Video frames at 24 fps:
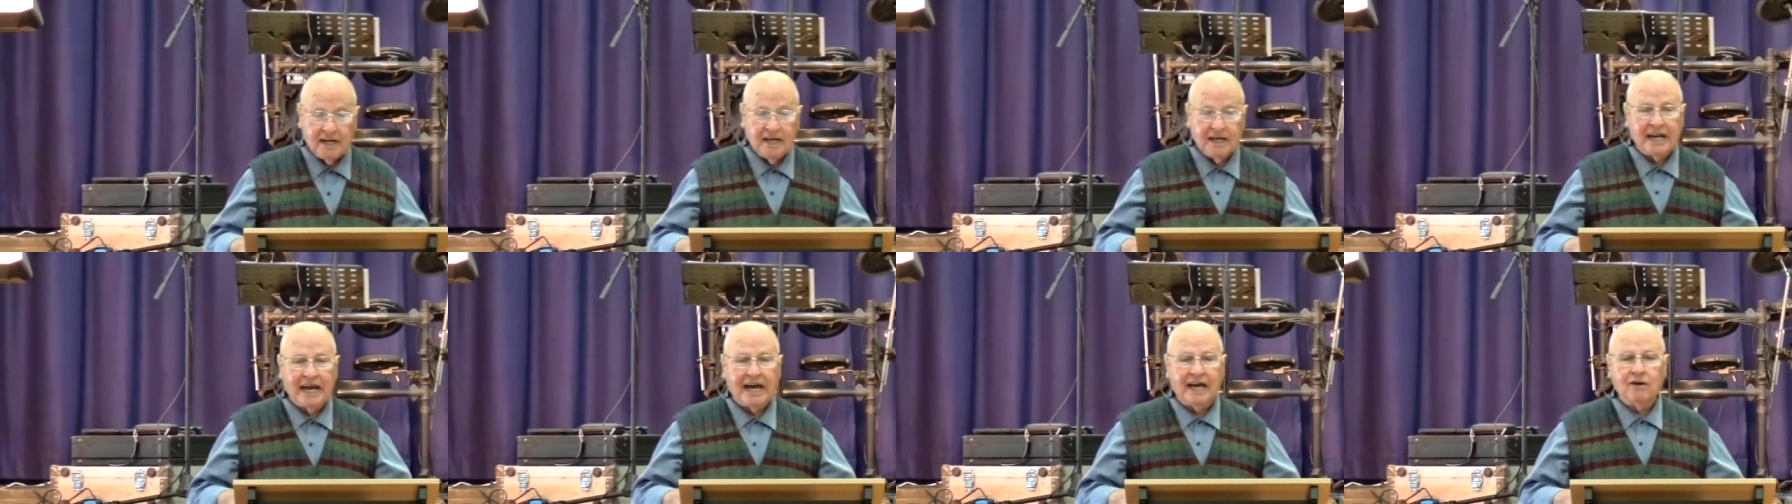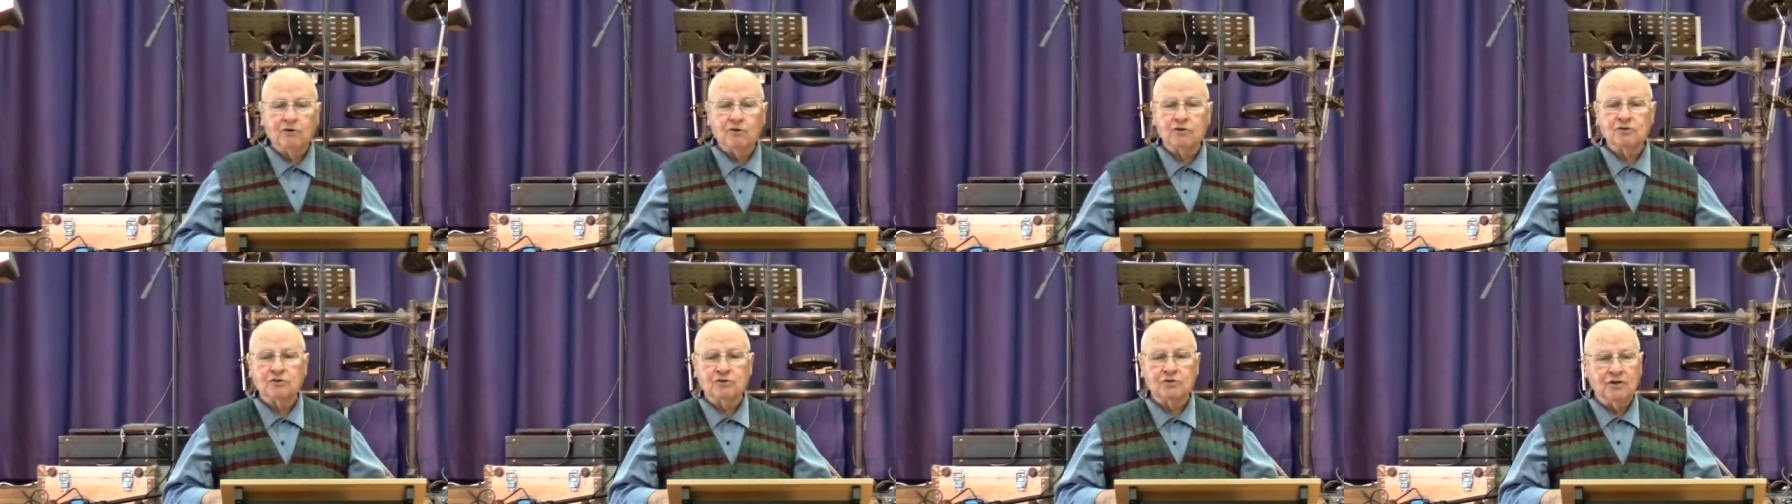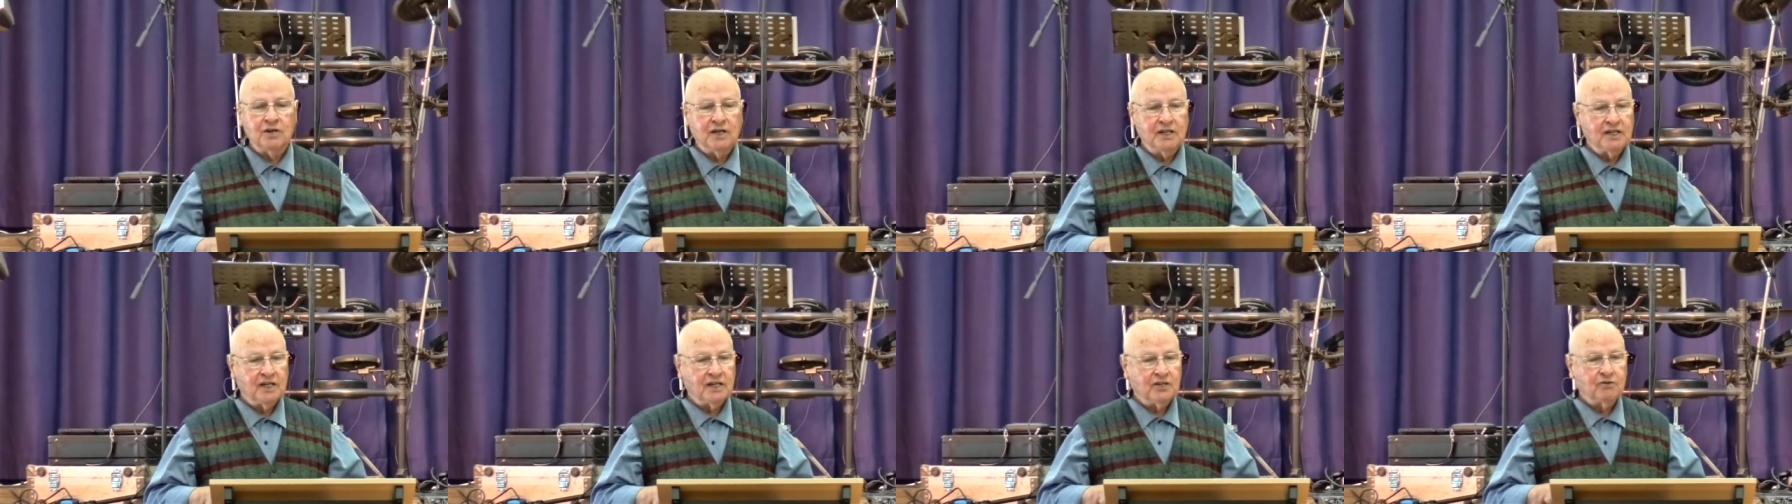and I also
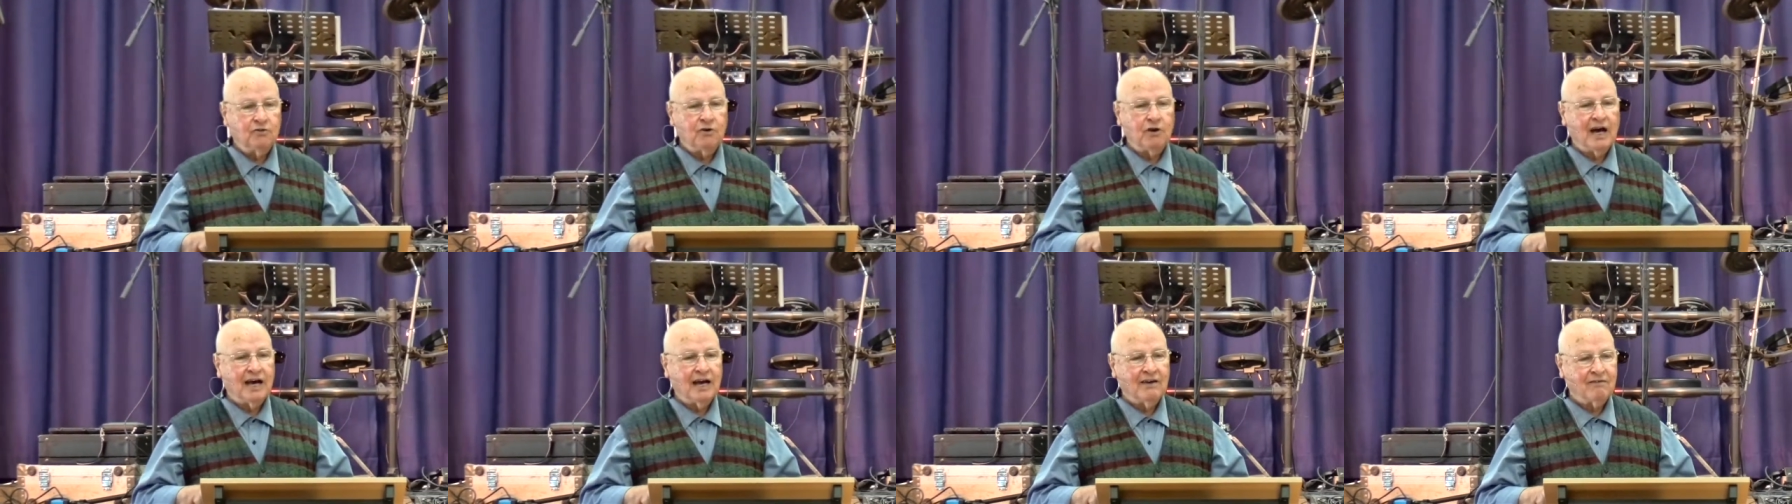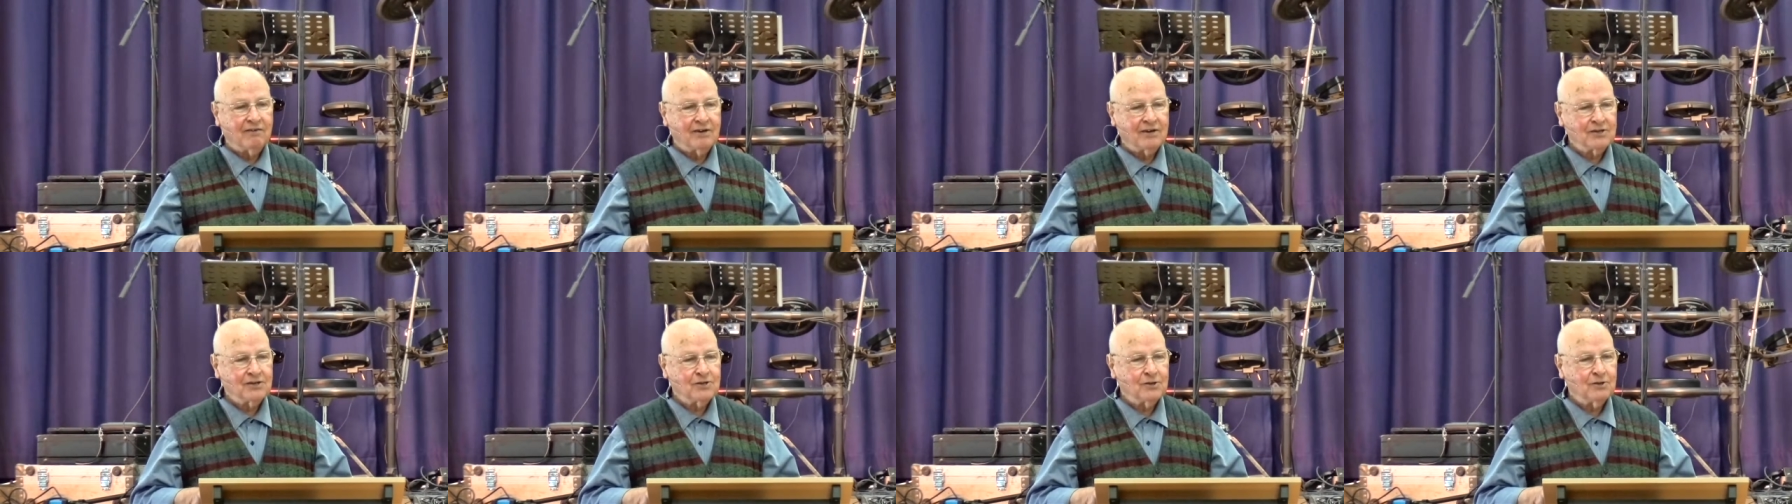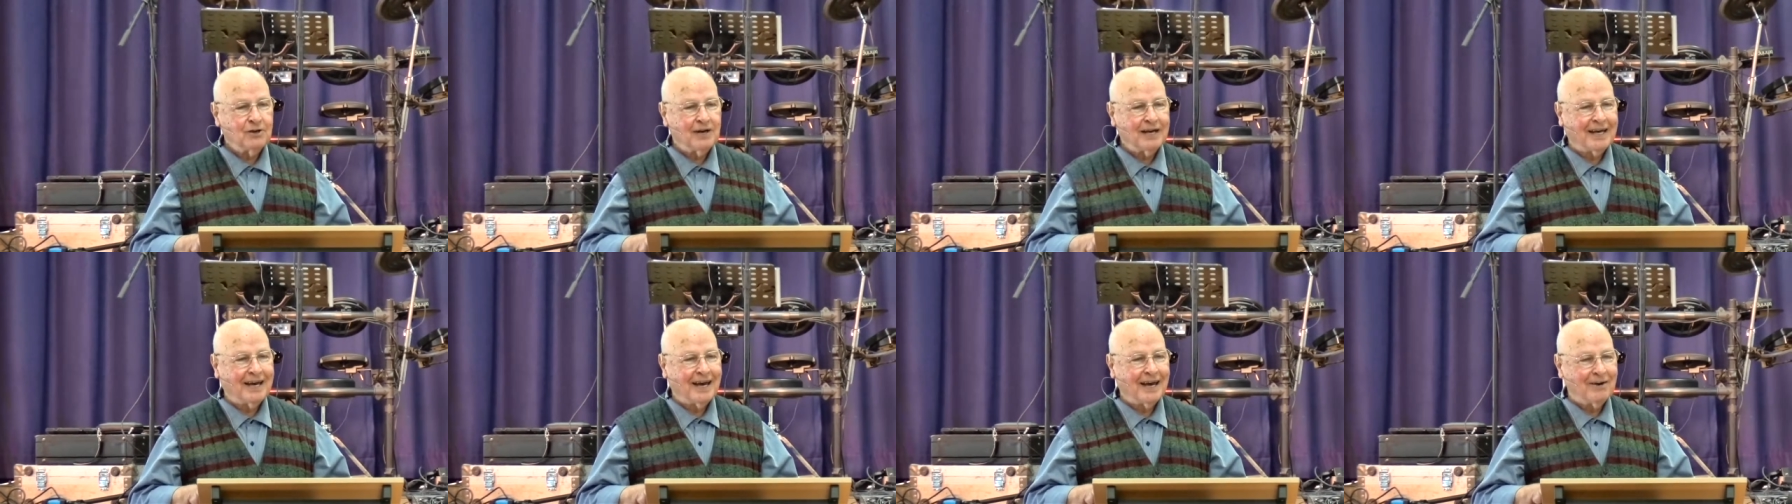need a driver
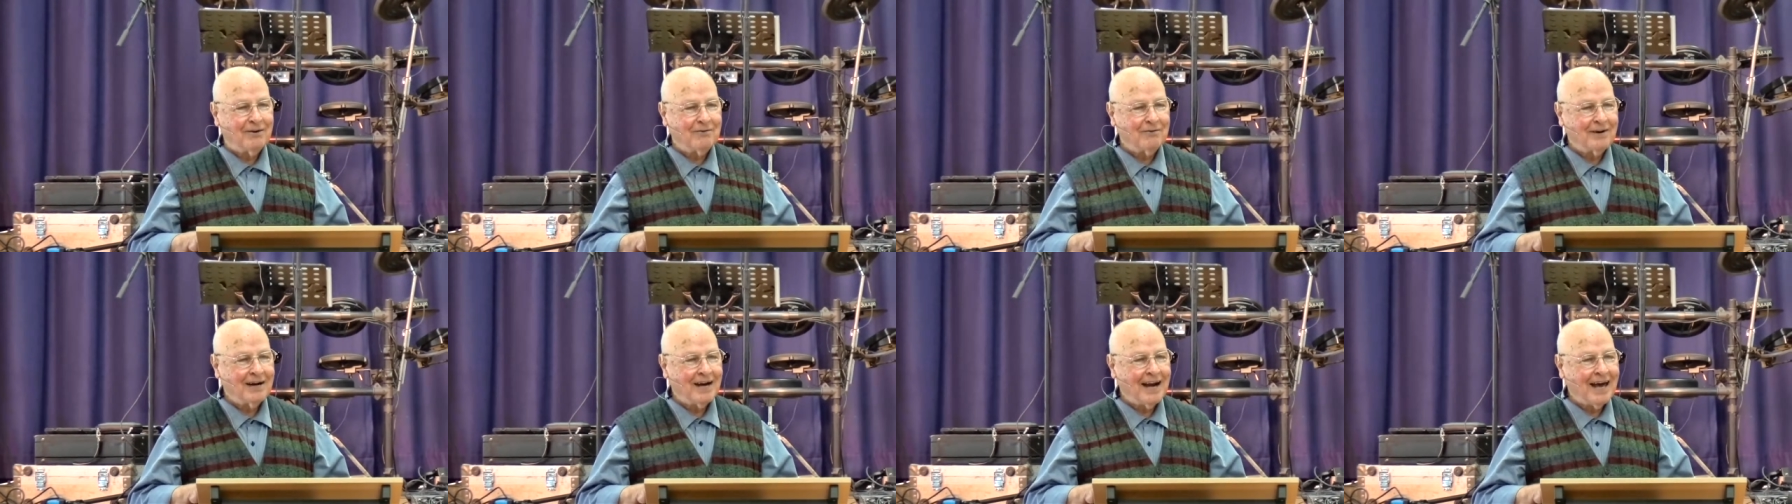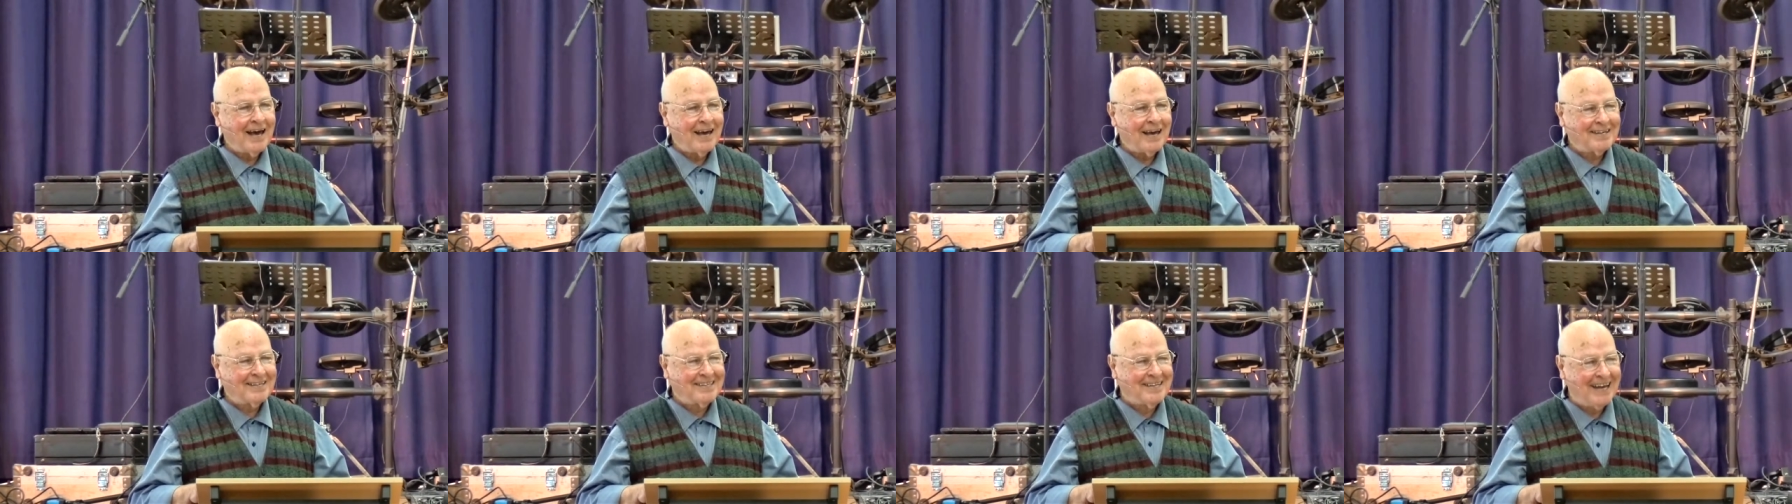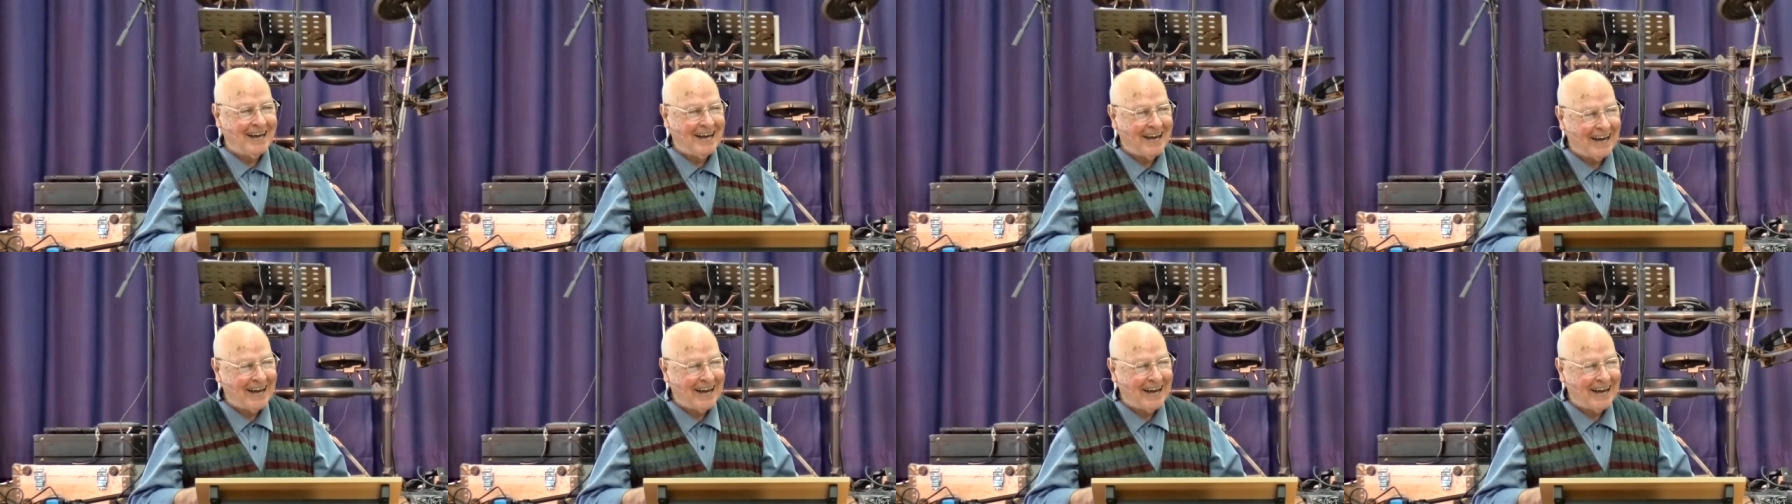so I can relax